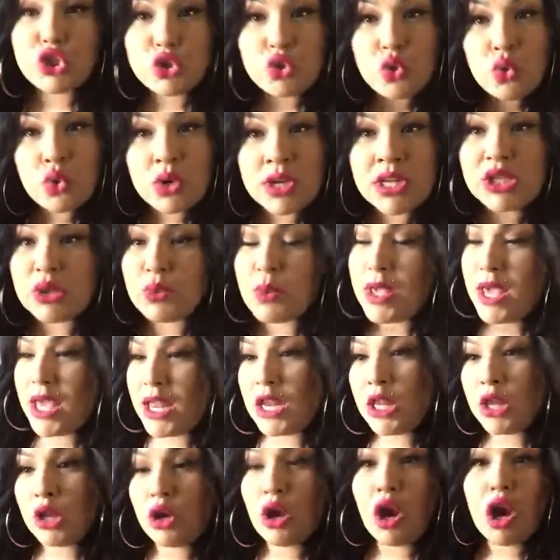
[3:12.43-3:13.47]
Soon as we
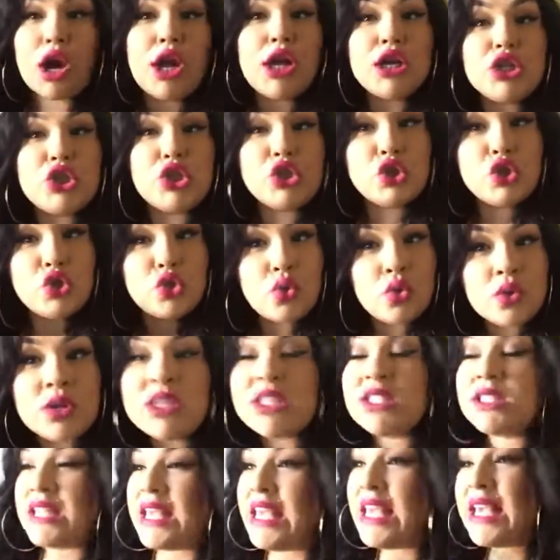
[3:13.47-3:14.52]
get in the car, as soon
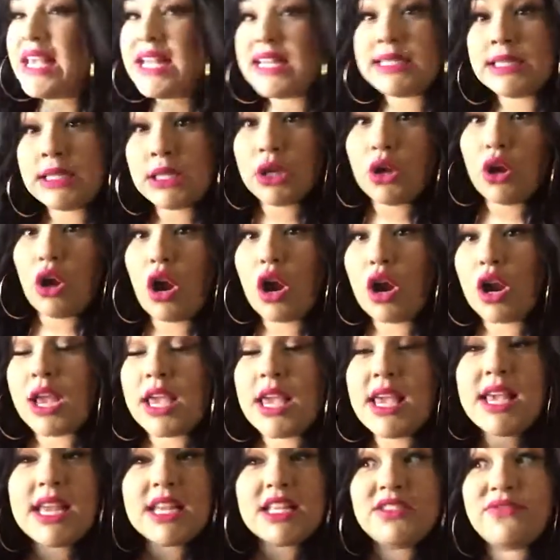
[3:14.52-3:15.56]
as he gets in the car,
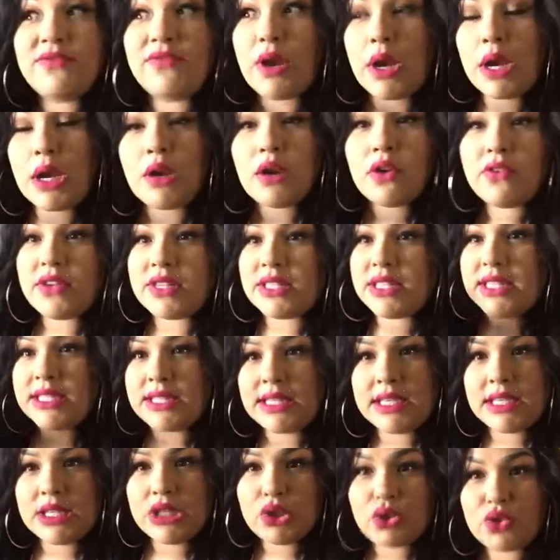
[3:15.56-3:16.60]
he gets very nervous
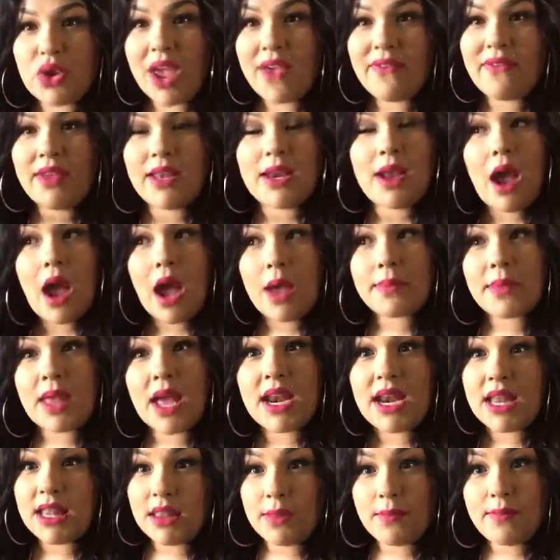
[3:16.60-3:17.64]
because he's driving. I'm
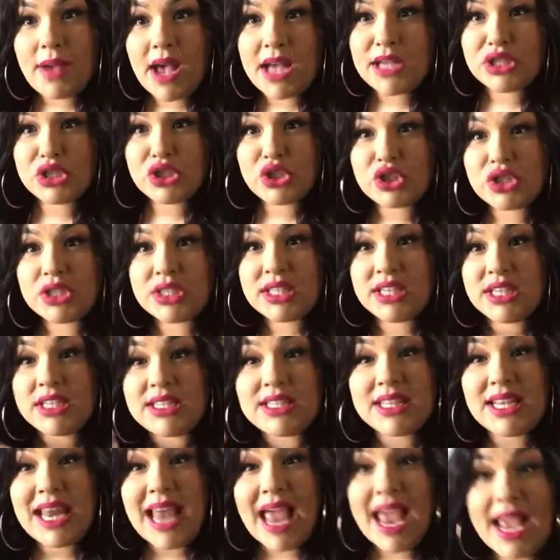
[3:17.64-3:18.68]
not in the passenger
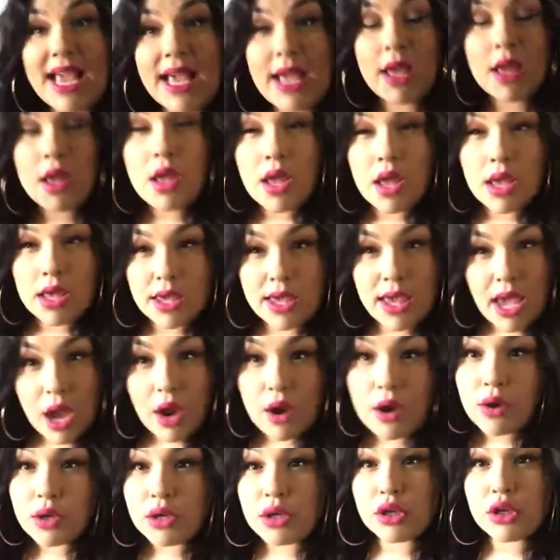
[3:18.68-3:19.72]
seat to like
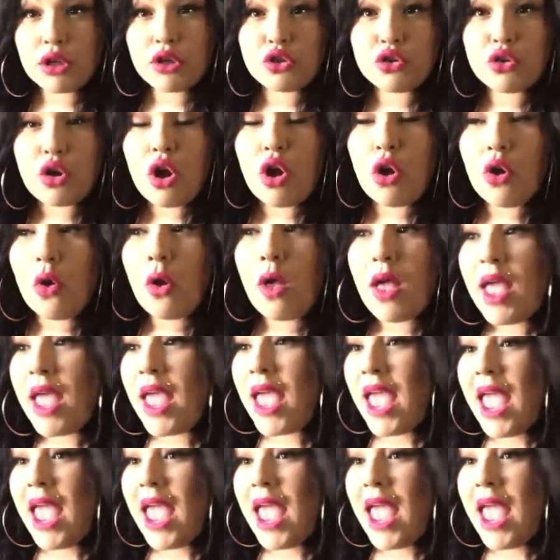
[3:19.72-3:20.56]
get her under control.